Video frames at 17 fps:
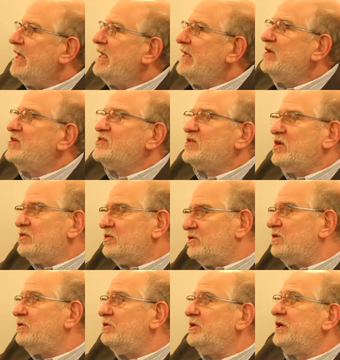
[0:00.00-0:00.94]
is
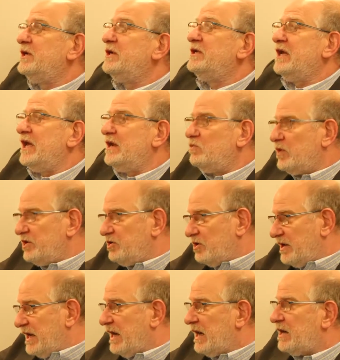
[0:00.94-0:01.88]
concluded and when you're
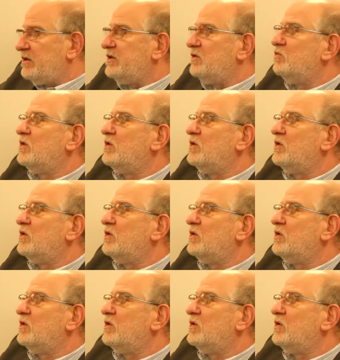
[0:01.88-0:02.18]
not going to